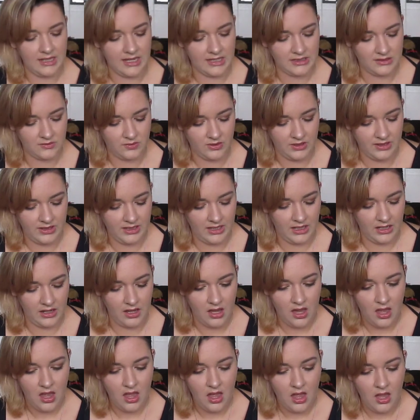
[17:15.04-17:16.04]
that sort of
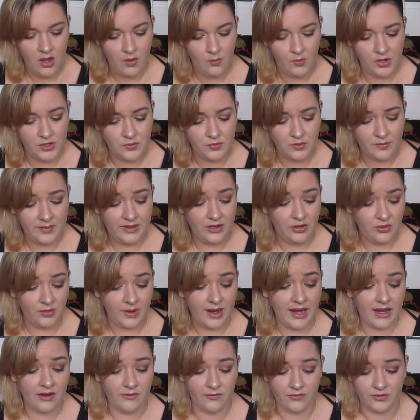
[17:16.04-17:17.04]
thing, which will be
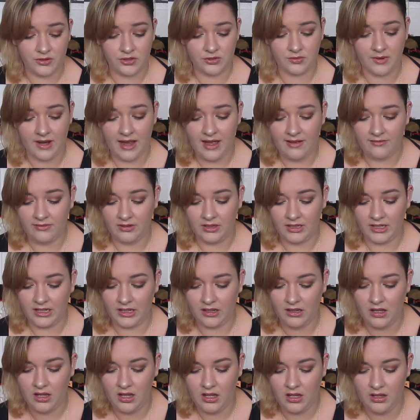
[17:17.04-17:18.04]
great for
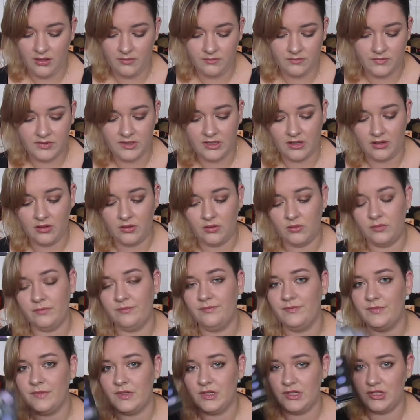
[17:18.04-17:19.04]
traveling. So
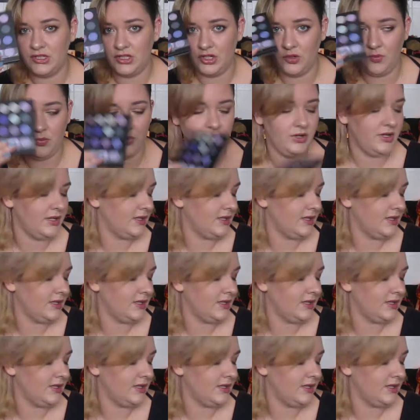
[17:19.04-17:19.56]
super